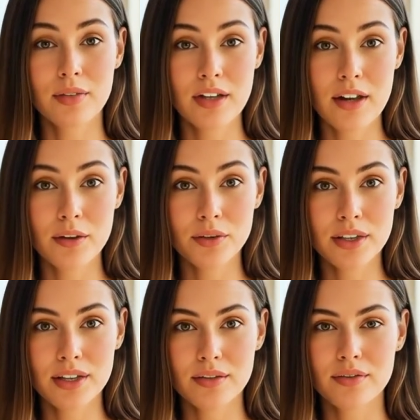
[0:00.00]
"I'm
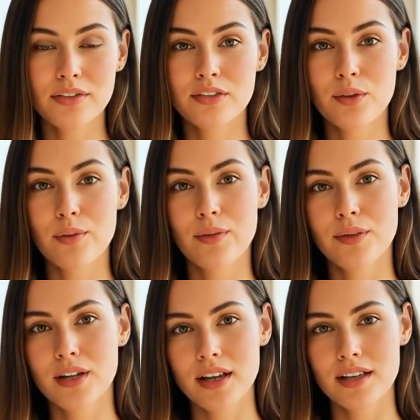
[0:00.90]
fine,"
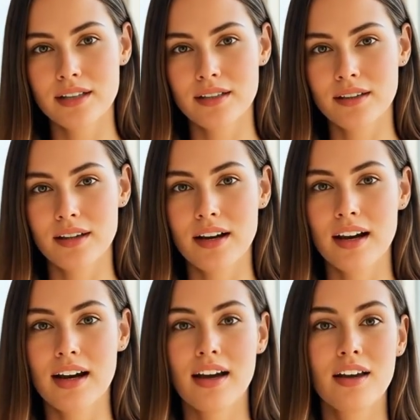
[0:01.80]
I lied,
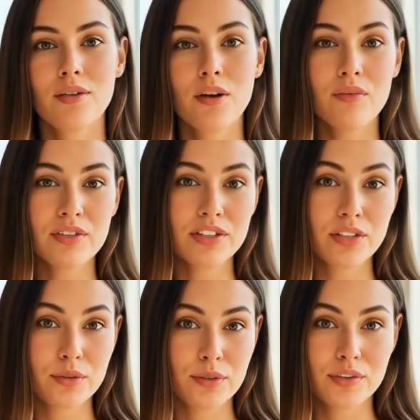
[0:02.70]
trying to
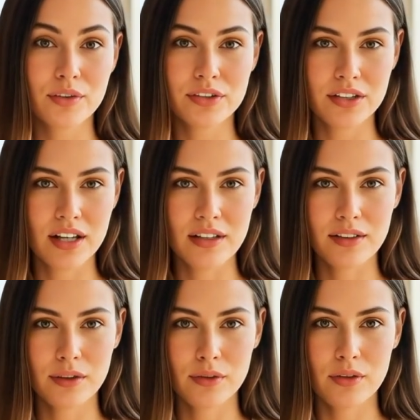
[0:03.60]
smooth my
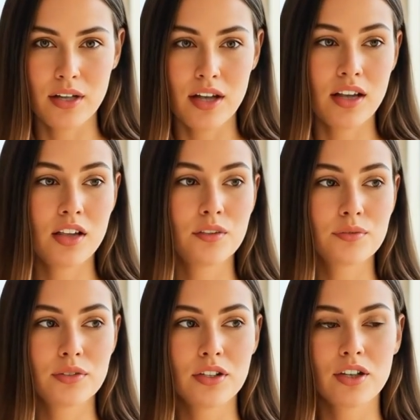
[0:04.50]
unwashed hair and hide how
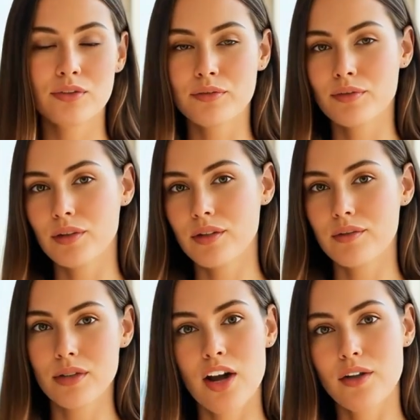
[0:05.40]
desperate I truly
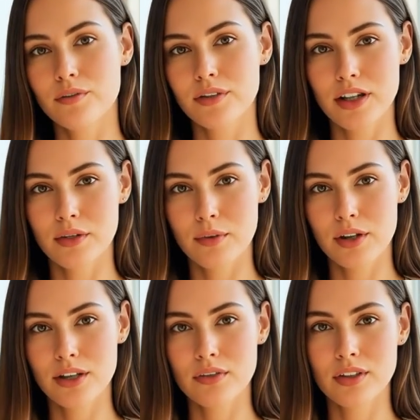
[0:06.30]
felt.
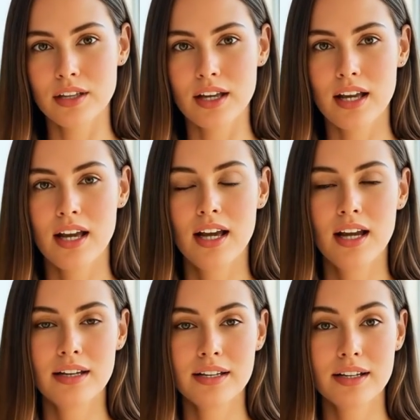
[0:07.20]
She
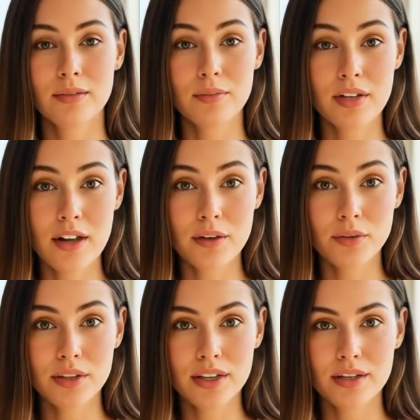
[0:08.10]
studied me,
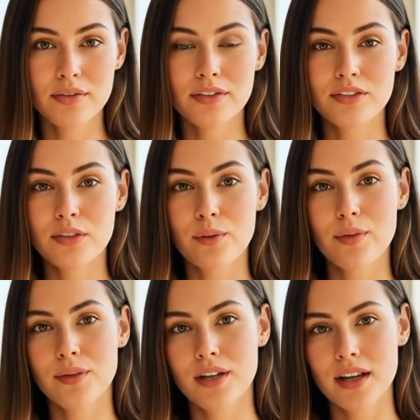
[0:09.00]
then pointed to
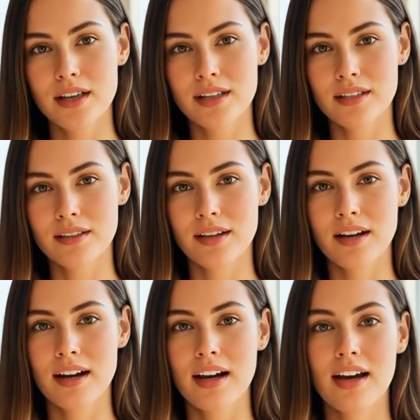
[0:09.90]
a small storefront
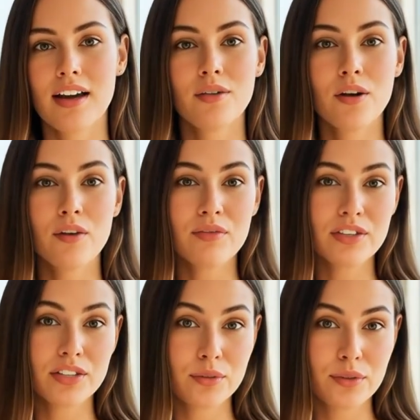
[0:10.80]
behind us.
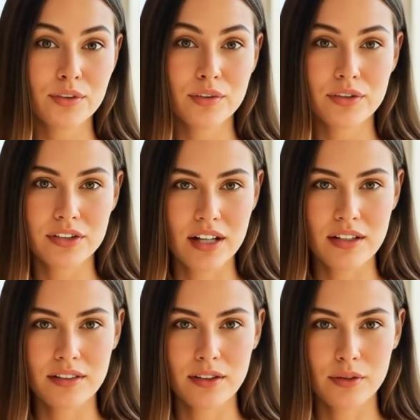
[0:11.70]

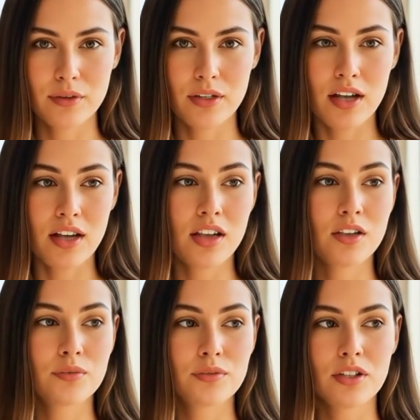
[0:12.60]
"I've seen your car
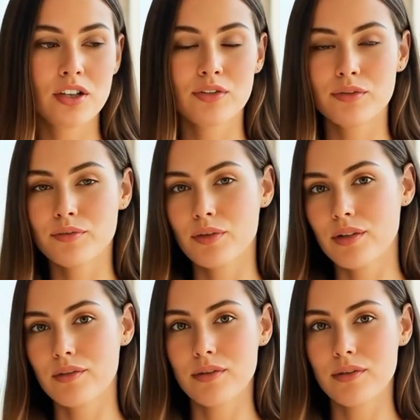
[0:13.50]
here 3 mornings in a